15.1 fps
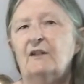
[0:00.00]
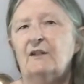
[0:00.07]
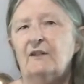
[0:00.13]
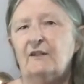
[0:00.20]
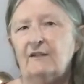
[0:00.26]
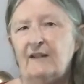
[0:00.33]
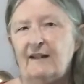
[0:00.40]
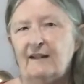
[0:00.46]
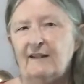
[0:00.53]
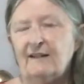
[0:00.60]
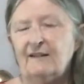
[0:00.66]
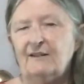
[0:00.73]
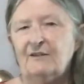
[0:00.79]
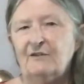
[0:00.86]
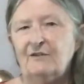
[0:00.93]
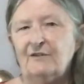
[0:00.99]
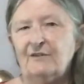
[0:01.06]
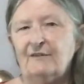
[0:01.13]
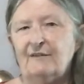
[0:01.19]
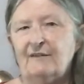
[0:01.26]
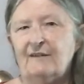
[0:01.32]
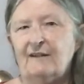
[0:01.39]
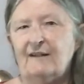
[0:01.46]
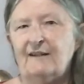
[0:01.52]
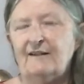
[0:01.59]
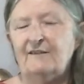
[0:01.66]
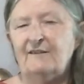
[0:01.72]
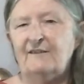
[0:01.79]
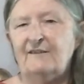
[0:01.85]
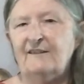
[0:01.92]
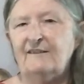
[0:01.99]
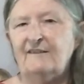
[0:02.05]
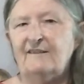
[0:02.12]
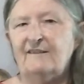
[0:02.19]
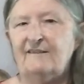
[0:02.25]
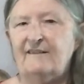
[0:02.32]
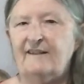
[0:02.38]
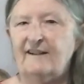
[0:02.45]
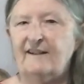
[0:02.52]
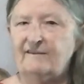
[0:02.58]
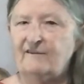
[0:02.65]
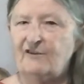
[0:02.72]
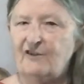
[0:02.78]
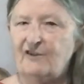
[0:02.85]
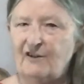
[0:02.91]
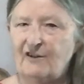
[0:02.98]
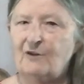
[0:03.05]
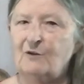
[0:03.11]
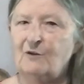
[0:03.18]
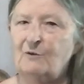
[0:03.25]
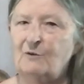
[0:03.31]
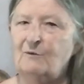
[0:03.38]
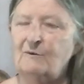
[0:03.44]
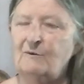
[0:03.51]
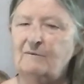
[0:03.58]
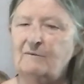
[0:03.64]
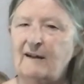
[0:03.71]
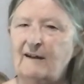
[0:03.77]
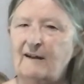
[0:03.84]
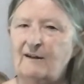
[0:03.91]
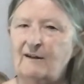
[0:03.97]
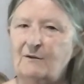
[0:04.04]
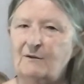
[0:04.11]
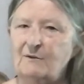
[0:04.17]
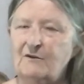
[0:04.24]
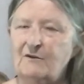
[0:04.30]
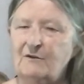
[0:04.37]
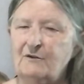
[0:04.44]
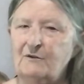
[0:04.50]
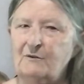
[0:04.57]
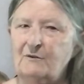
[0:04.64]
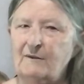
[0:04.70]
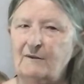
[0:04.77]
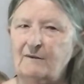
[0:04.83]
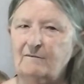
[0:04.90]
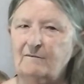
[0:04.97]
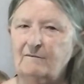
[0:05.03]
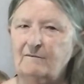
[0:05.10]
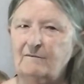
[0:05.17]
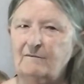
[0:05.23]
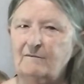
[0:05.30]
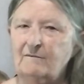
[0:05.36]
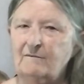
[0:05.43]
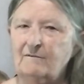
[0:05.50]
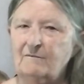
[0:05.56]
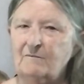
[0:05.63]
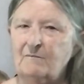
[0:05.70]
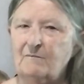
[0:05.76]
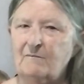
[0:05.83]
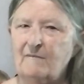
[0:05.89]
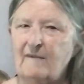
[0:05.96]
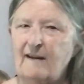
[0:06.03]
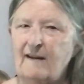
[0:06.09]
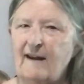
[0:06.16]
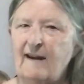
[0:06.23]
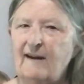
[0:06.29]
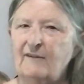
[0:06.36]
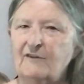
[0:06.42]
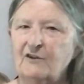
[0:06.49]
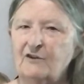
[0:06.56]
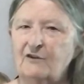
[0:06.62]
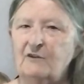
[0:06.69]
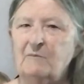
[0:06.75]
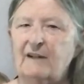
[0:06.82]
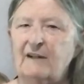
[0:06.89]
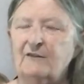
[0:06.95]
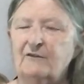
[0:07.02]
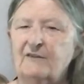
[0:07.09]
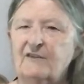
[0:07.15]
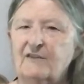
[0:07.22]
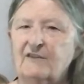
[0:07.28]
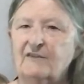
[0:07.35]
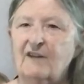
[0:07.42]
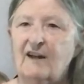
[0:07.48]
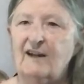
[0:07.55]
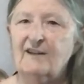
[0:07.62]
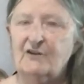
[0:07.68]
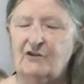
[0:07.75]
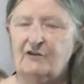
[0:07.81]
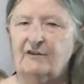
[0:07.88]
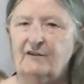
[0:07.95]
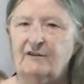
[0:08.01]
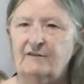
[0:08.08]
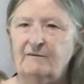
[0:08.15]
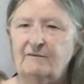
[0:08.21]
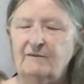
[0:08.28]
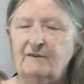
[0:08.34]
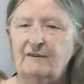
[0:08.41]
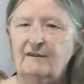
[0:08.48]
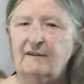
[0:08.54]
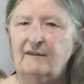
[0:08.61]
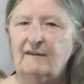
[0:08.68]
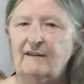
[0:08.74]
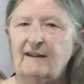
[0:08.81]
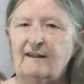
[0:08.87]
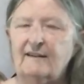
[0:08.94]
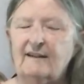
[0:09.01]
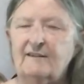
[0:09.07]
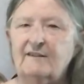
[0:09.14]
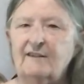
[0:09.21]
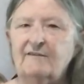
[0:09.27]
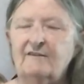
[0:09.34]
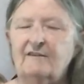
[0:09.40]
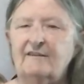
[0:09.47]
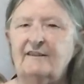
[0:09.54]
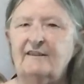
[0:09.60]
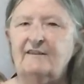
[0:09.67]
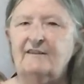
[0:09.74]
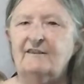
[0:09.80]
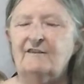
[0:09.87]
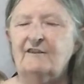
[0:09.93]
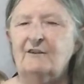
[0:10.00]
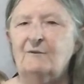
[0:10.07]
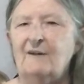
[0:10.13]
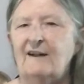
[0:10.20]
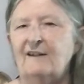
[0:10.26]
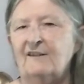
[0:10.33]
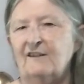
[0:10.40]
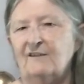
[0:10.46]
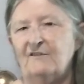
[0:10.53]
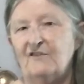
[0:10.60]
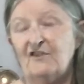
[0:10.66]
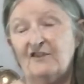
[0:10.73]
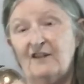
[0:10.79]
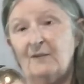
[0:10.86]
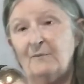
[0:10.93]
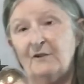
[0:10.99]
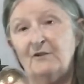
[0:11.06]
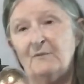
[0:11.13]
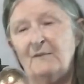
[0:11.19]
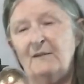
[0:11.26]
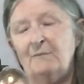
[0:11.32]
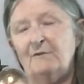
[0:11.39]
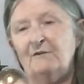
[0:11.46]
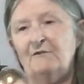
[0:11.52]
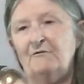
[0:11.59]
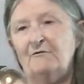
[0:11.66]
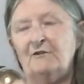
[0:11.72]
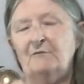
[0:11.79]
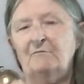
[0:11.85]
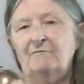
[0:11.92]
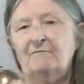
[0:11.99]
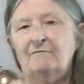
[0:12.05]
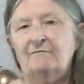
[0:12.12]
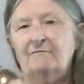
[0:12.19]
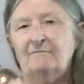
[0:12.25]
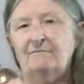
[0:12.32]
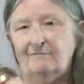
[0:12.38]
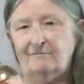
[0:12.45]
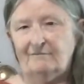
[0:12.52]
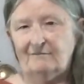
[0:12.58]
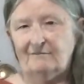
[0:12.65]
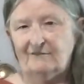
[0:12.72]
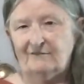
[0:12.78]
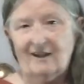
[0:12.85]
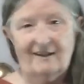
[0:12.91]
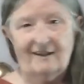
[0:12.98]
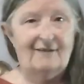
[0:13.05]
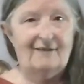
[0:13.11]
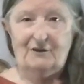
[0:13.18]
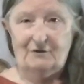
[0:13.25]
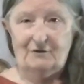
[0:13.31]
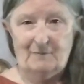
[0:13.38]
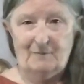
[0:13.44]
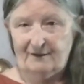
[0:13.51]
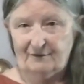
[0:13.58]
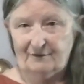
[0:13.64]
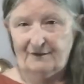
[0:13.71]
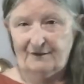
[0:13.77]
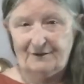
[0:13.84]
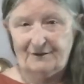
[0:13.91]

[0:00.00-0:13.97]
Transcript: And I didn't yet know how to have as good boundaries as I should, and I definitely didn't know how to stop other people from not having good boundaries.